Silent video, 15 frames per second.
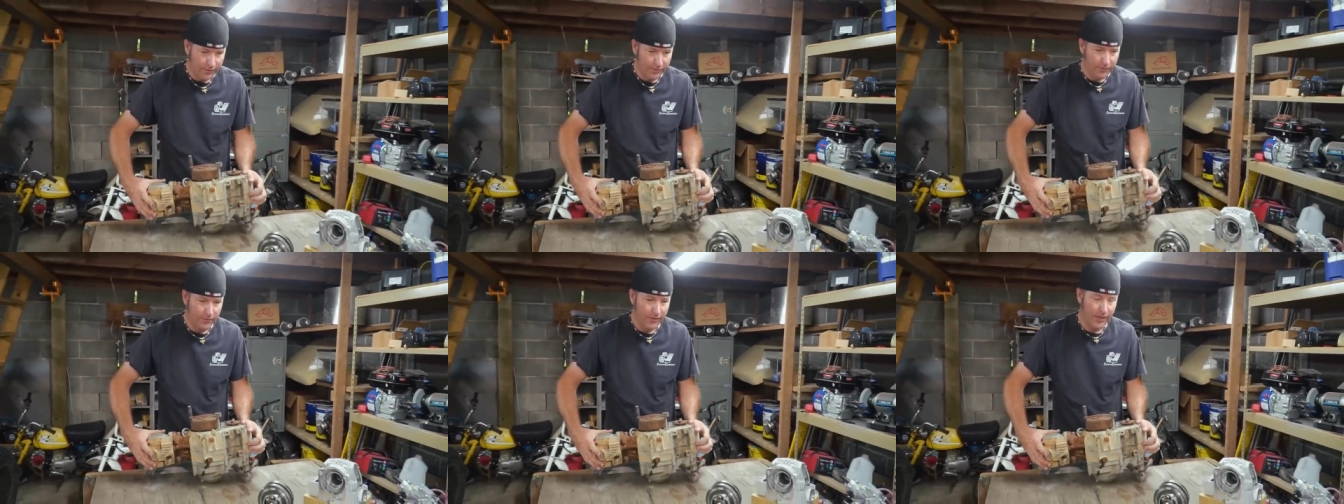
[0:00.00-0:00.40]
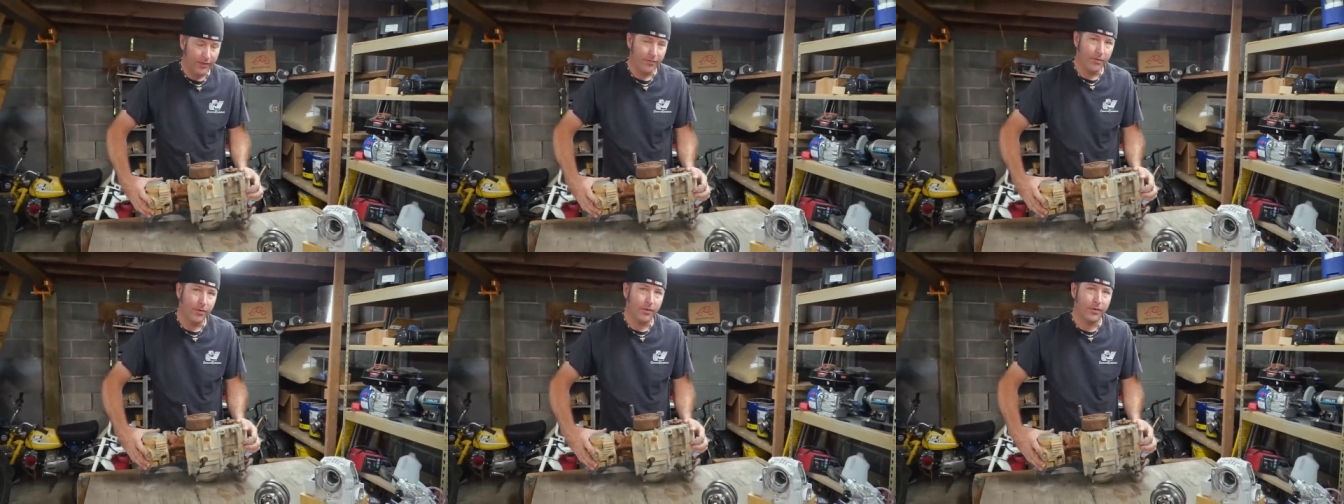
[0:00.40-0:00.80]
could
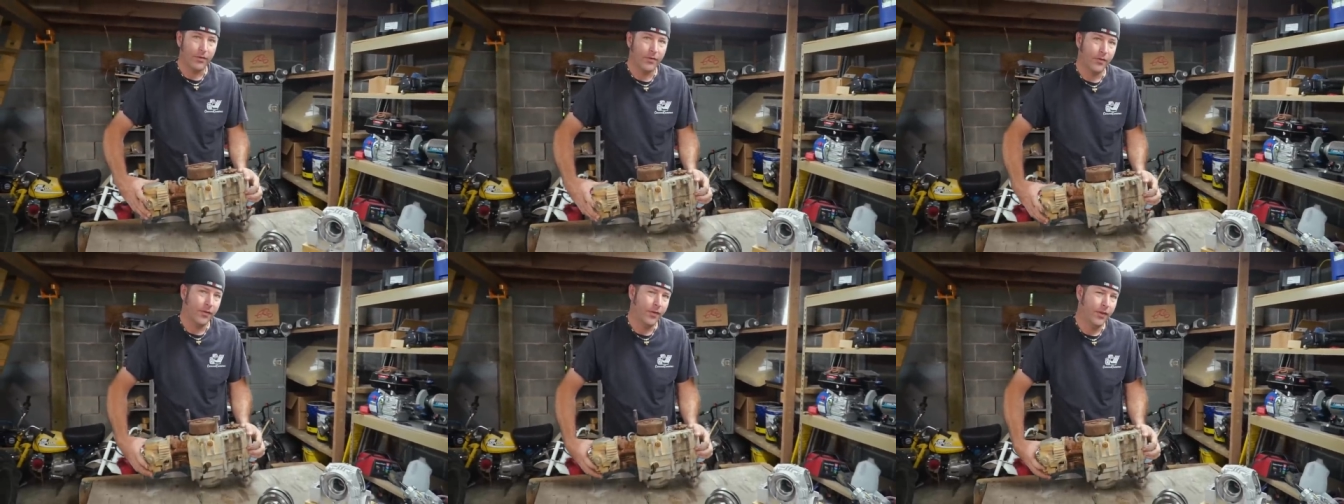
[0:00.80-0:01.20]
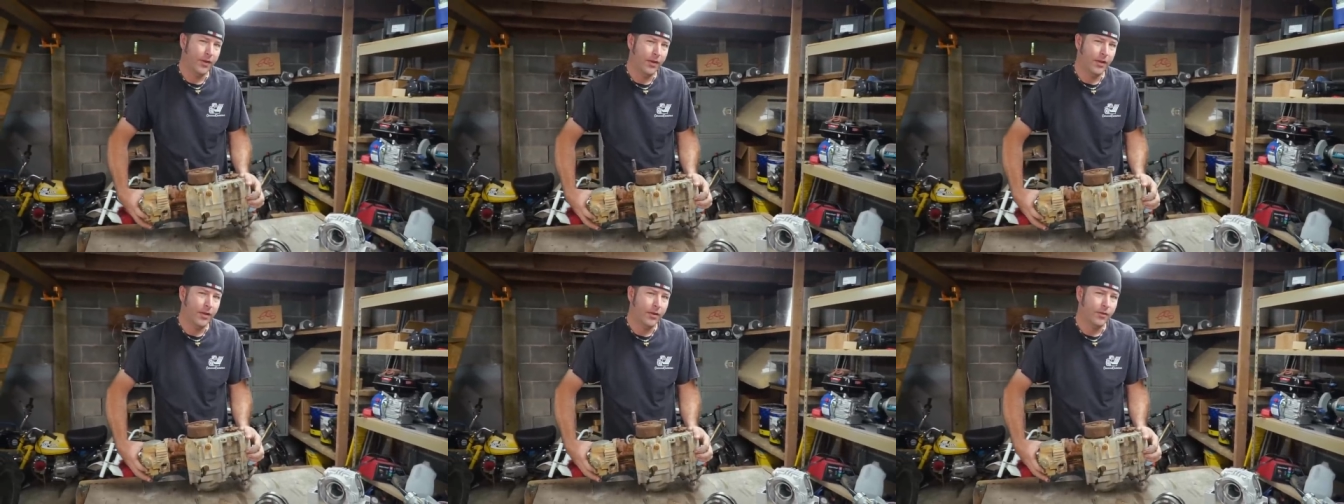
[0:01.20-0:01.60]
have a
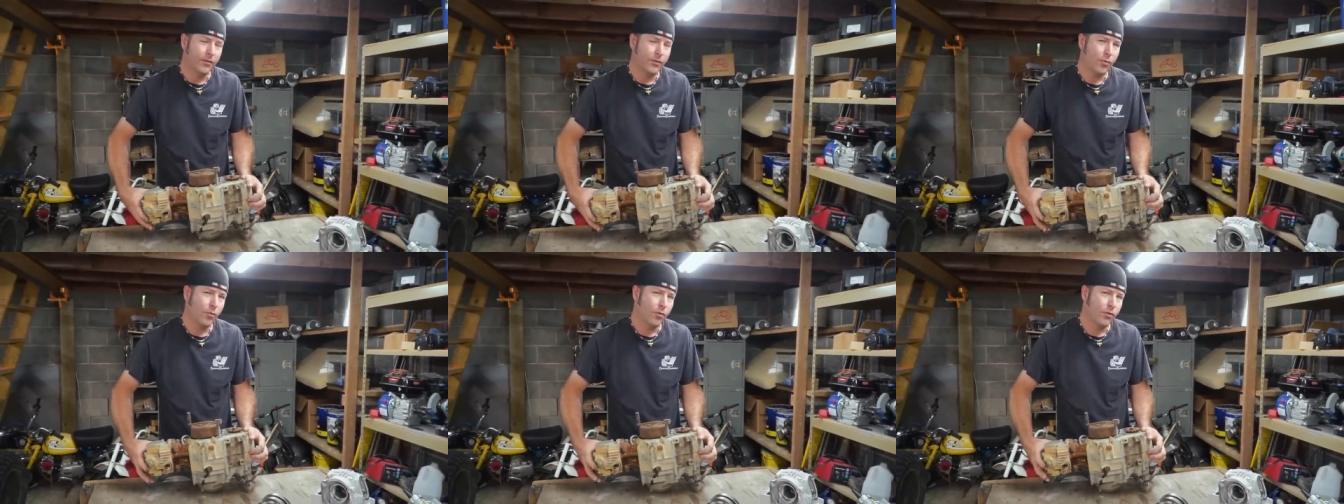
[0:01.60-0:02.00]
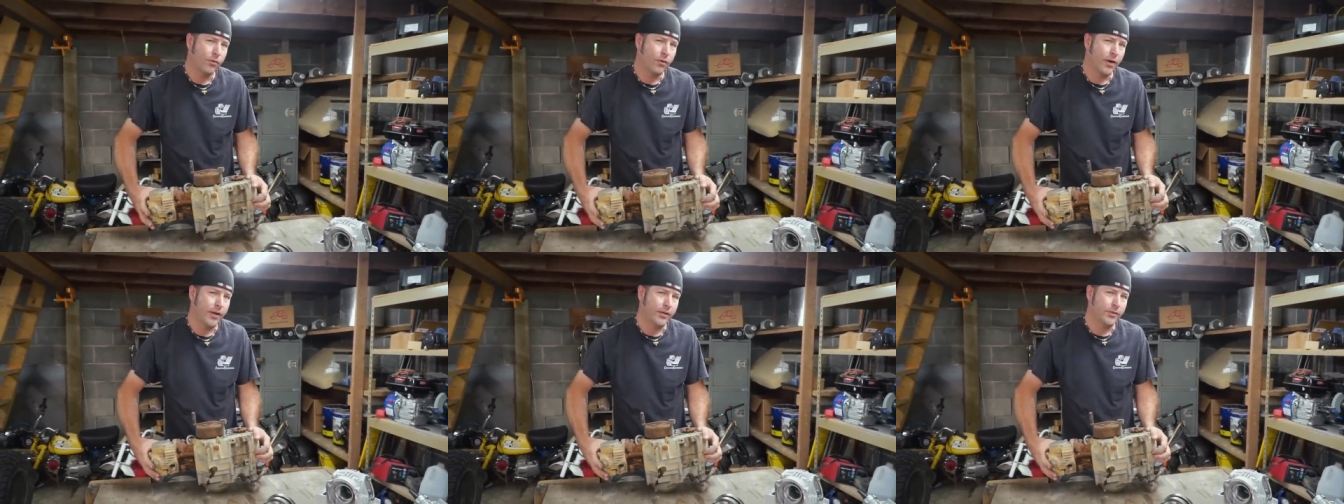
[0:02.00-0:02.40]
scored
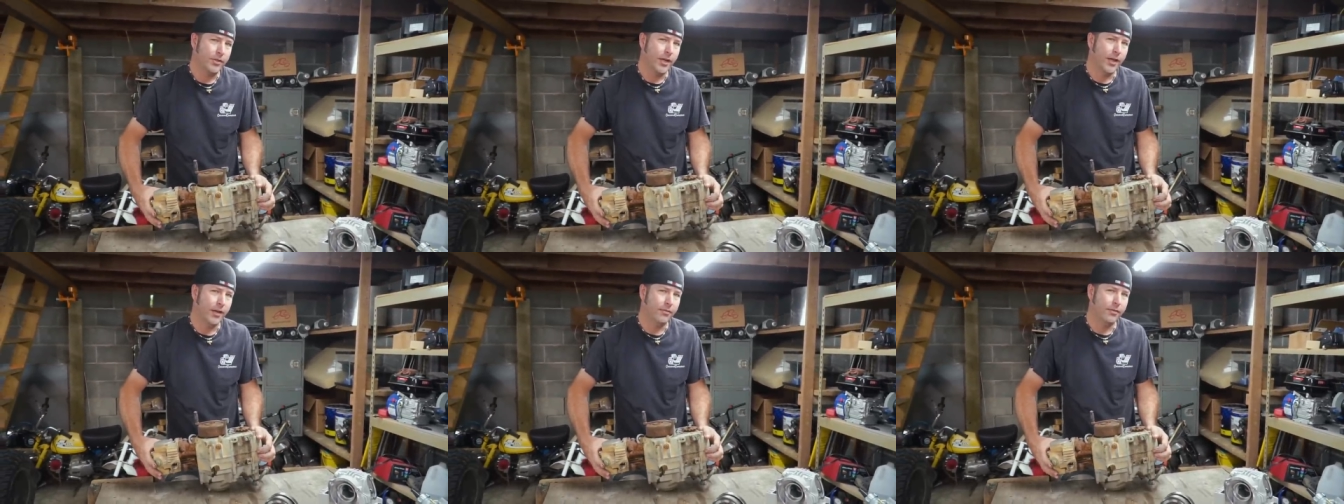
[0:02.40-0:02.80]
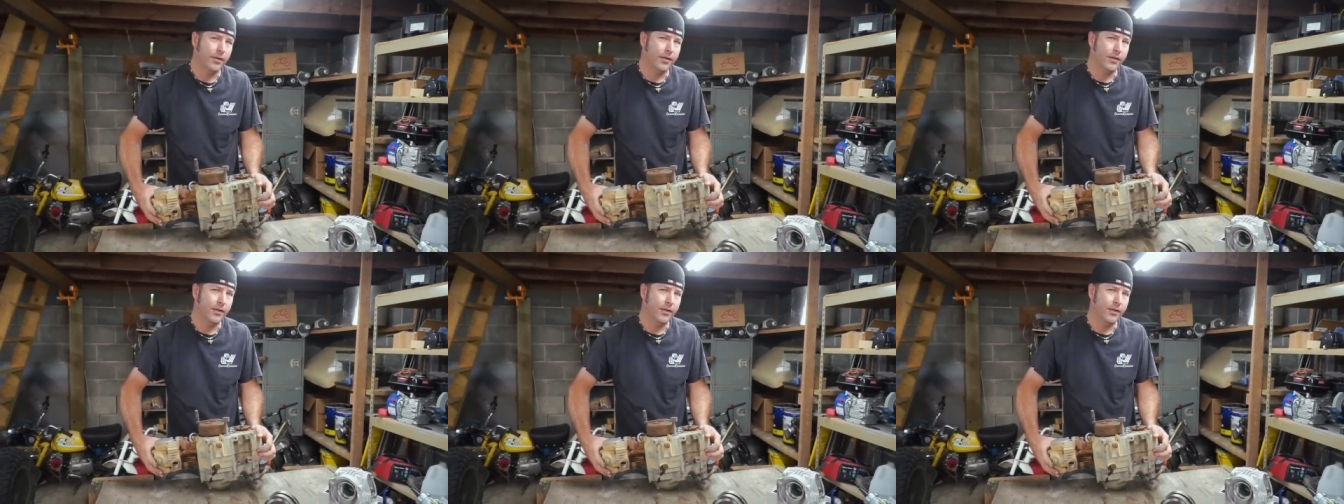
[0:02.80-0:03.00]
crankshaft,